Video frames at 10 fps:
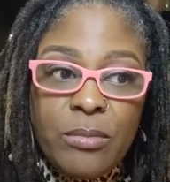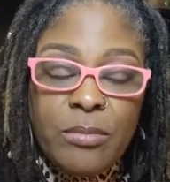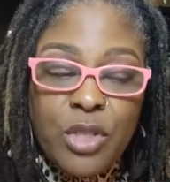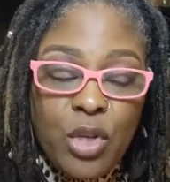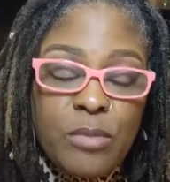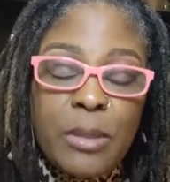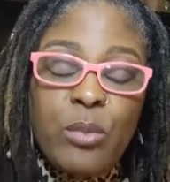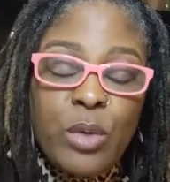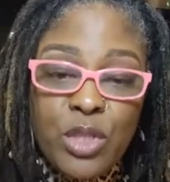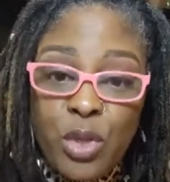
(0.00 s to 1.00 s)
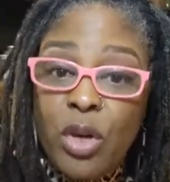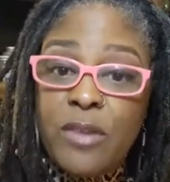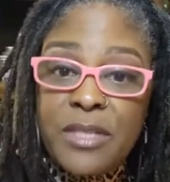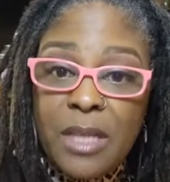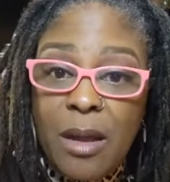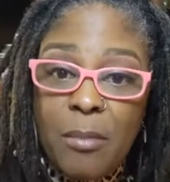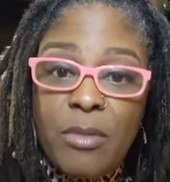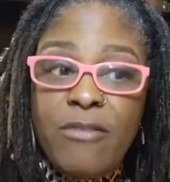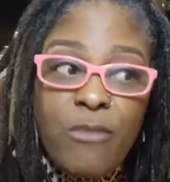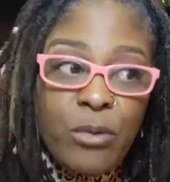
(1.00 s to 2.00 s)
excuse me, reserve some
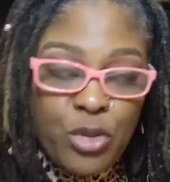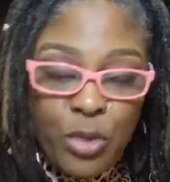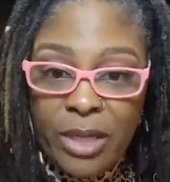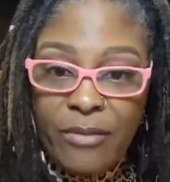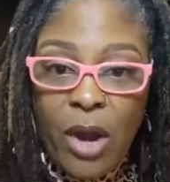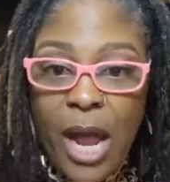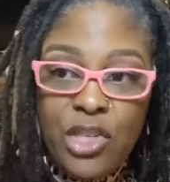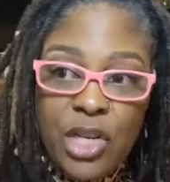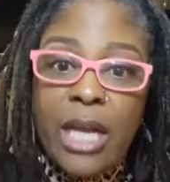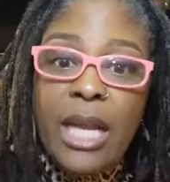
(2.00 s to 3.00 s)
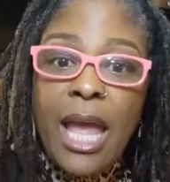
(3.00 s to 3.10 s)
for, strictly for High John,